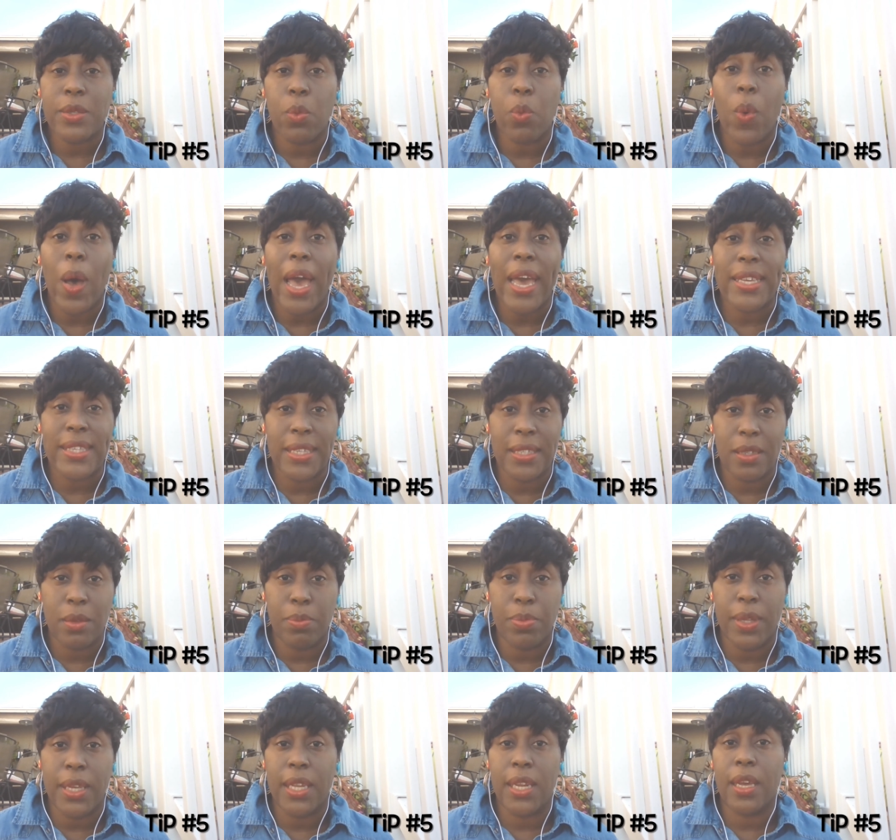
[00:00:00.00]
Why is it
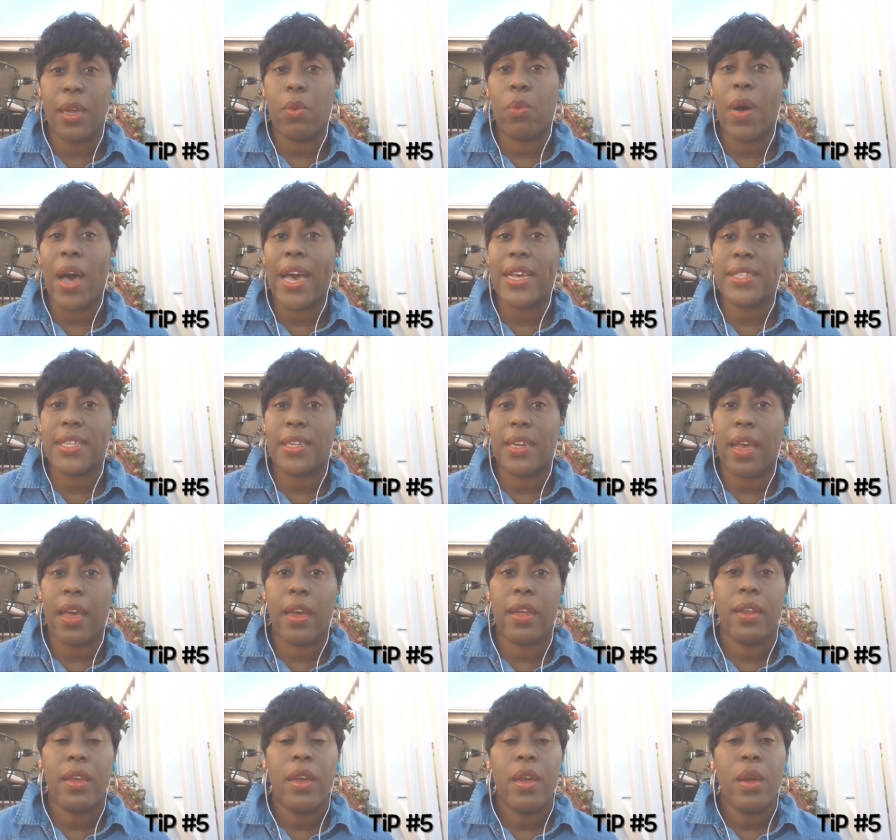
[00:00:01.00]
depleted? Why is it
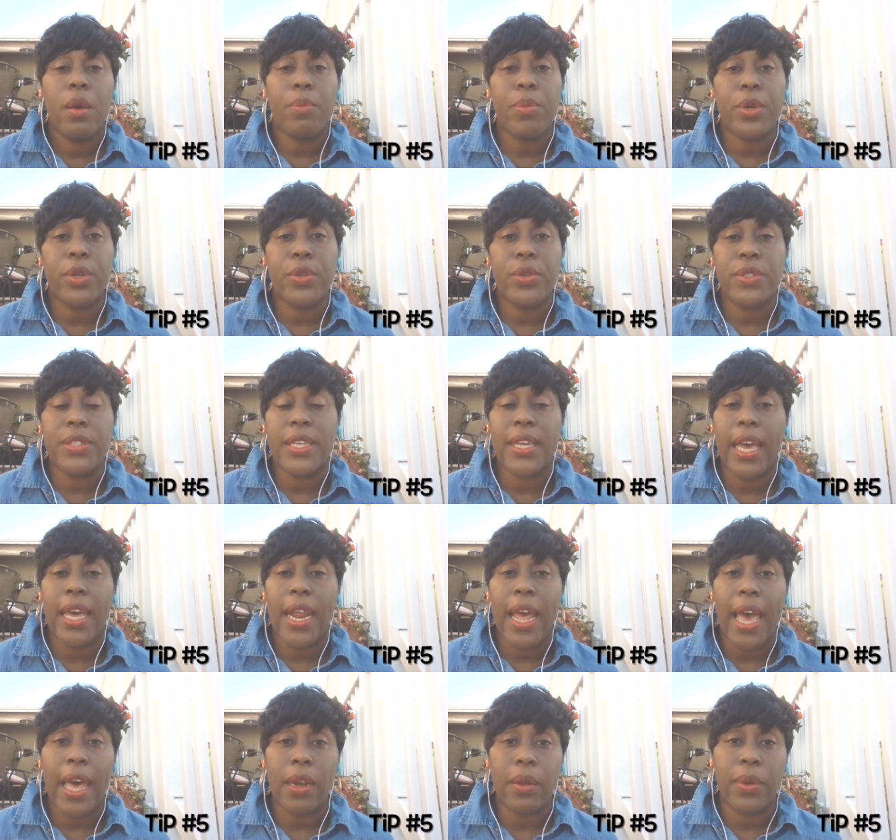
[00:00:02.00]
not producing at
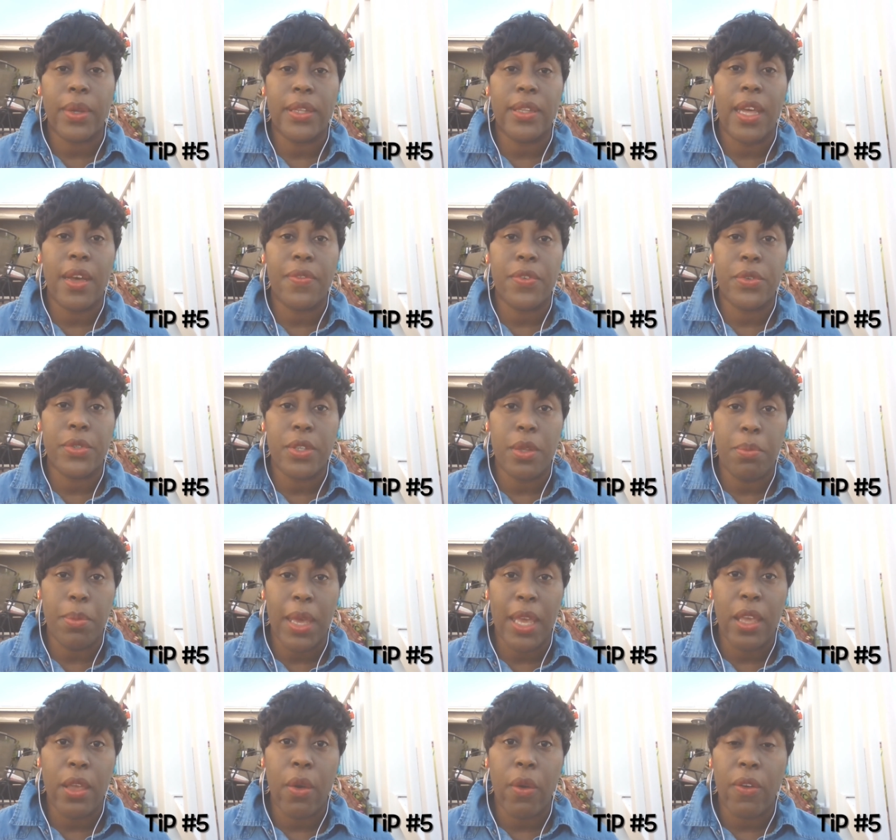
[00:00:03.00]
an adequate level to
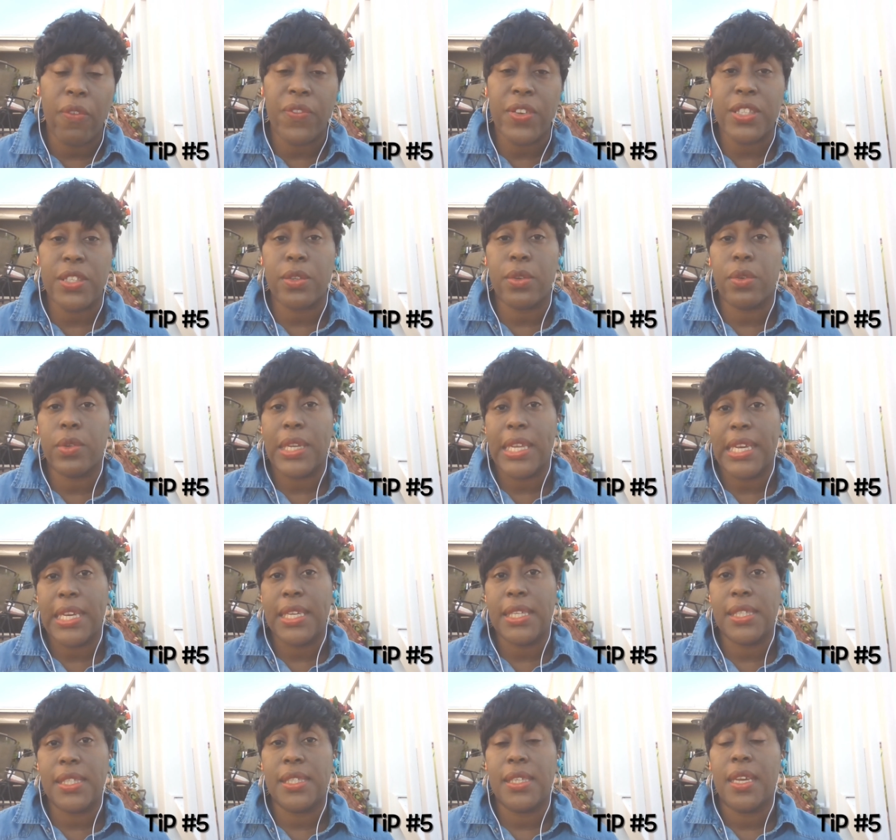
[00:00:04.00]
meet your physical
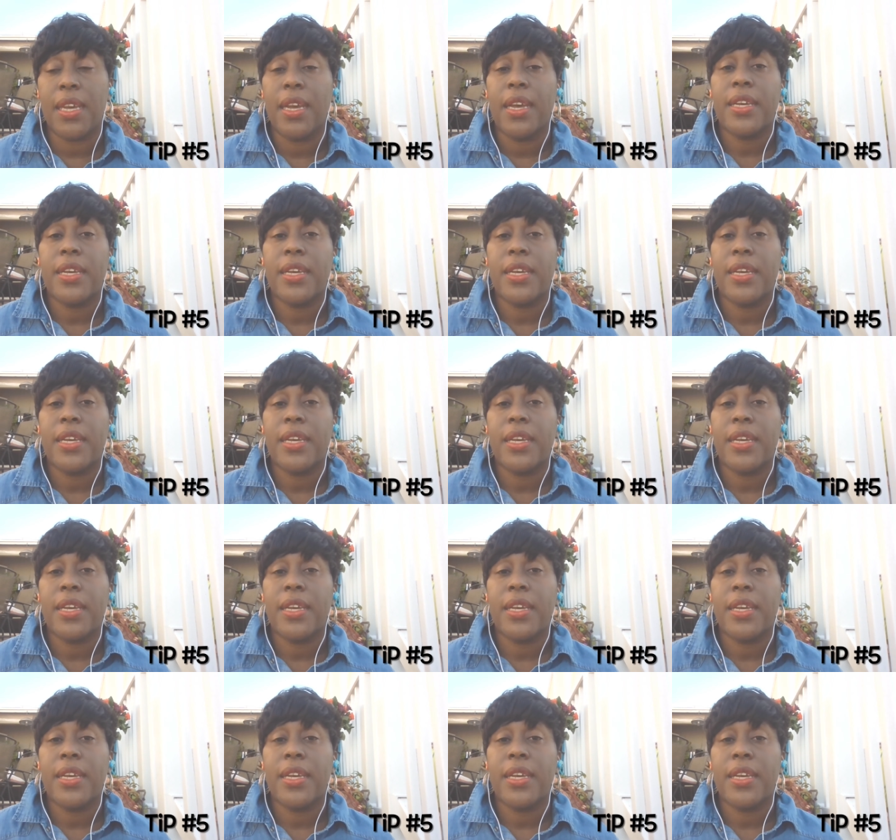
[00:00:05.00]
needs?